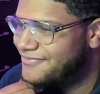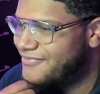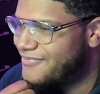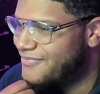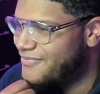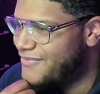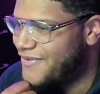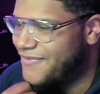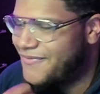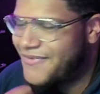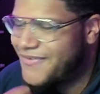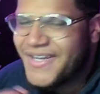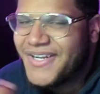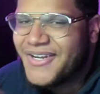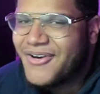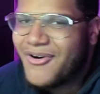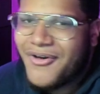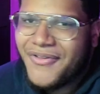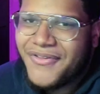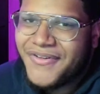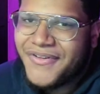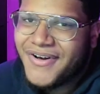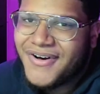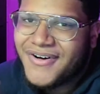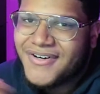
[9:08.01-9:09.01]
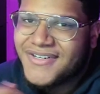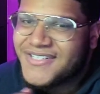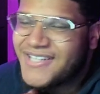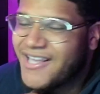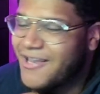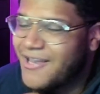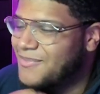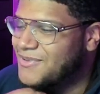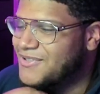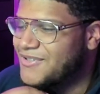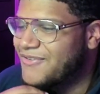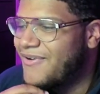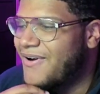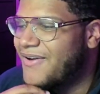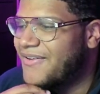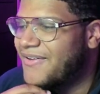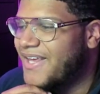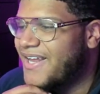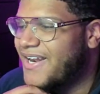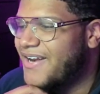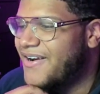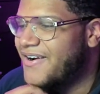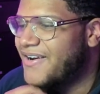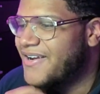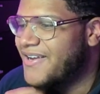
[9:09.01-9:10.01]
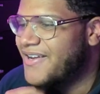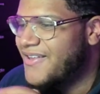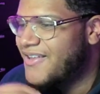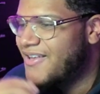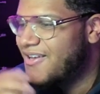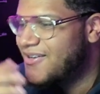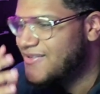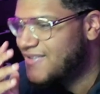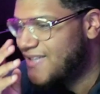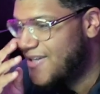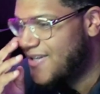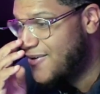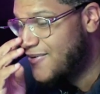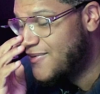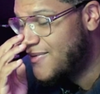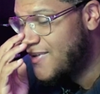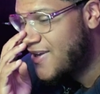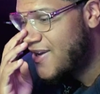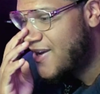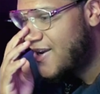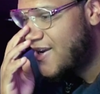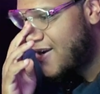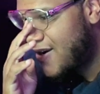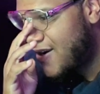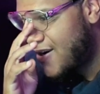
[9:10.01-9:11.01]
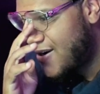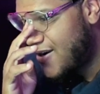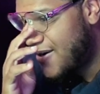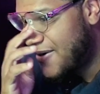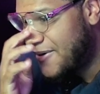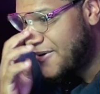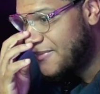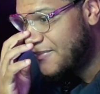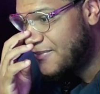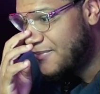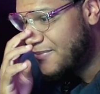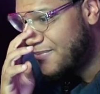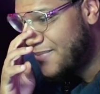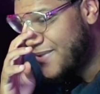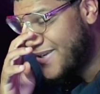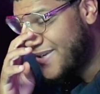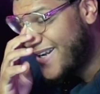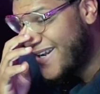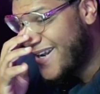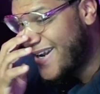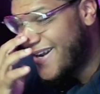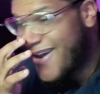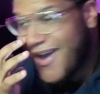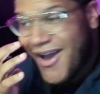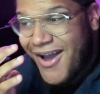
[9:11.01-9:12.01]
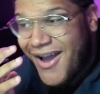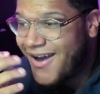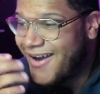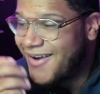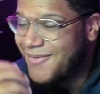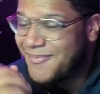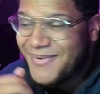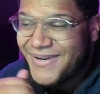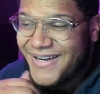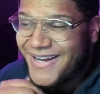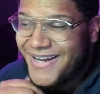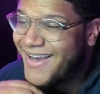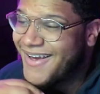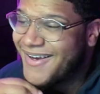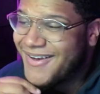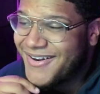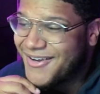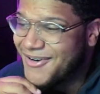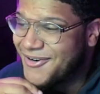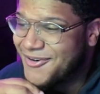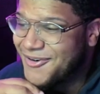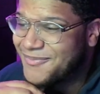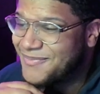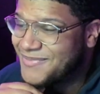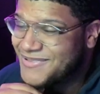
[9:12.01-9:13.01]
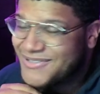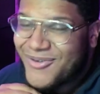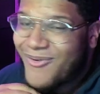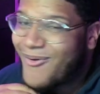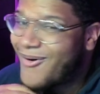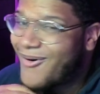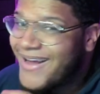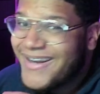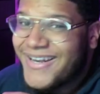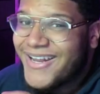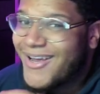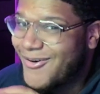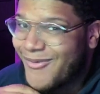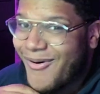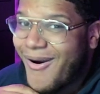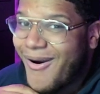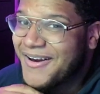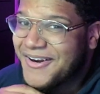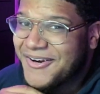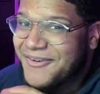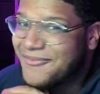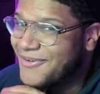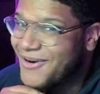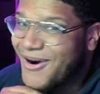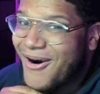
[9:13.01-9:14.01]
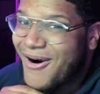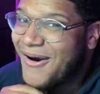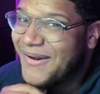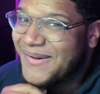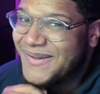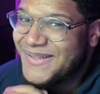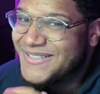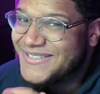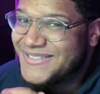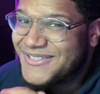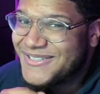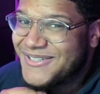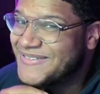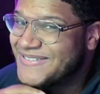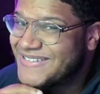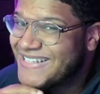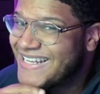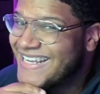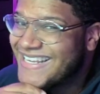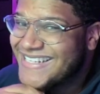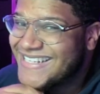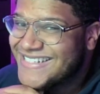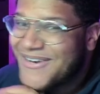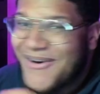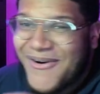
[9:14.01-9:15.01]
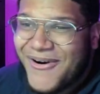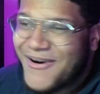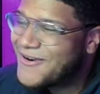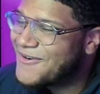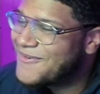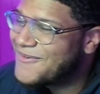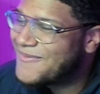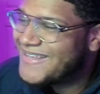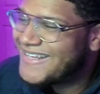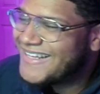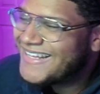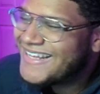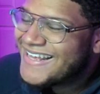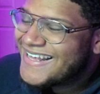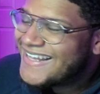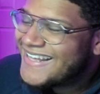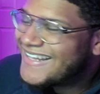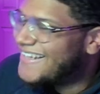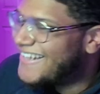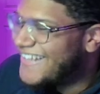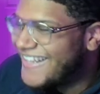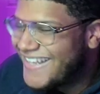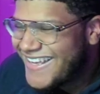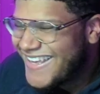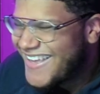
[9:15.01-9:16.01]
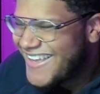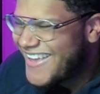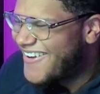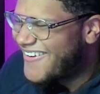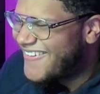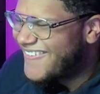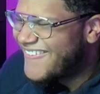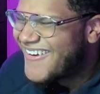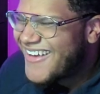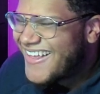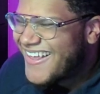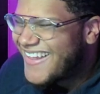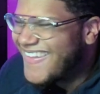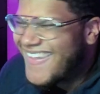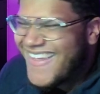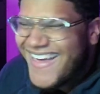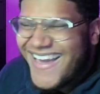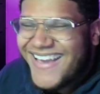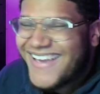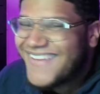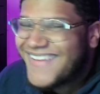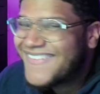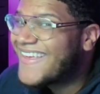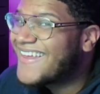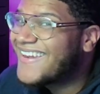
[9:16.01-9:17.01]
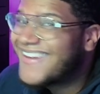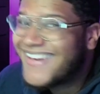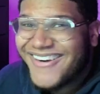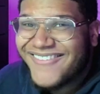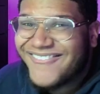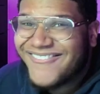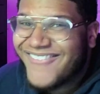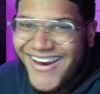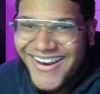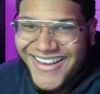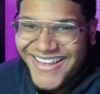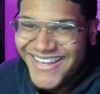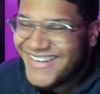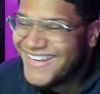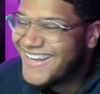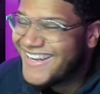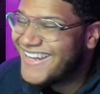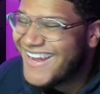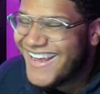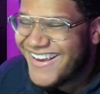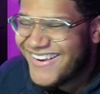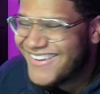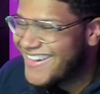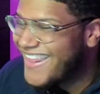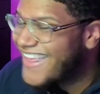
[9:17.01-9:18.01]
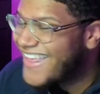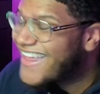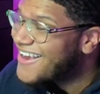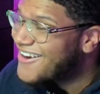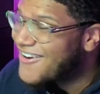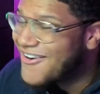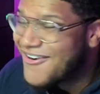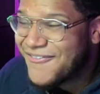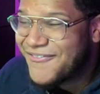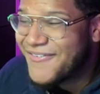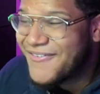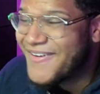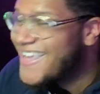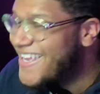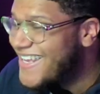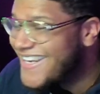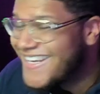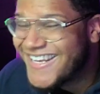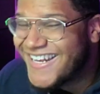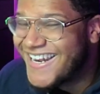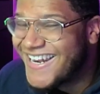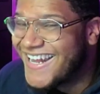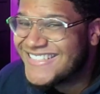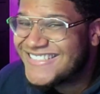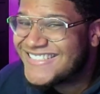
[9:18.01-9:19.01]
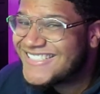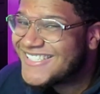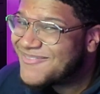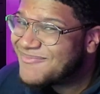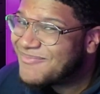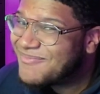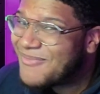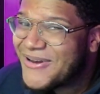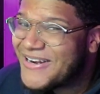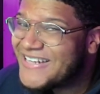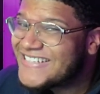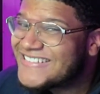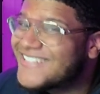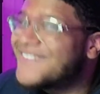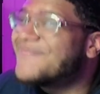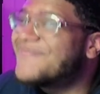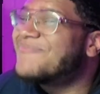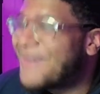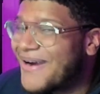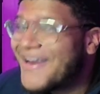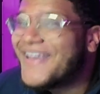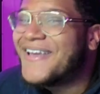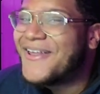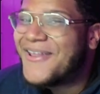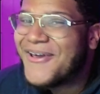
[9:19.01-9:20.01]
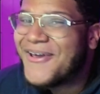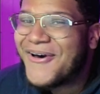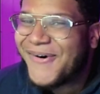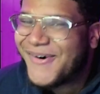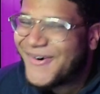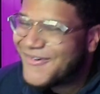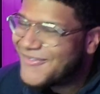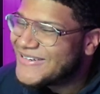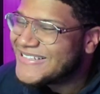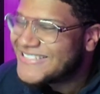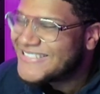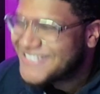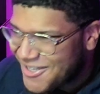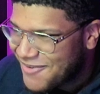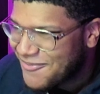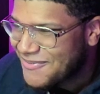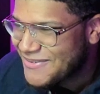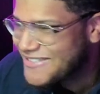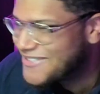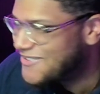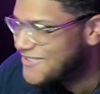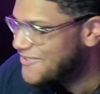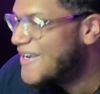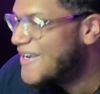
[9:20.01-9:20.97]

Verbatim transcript: defeating all the dark disciples around that area, though. So, but nah, though. Squad not rocking regardless. You know what I'm saying? Charmy, Leo, Luck, they not rocking. They not going for any of that shit, boy. They said, bring it on. What's up with you?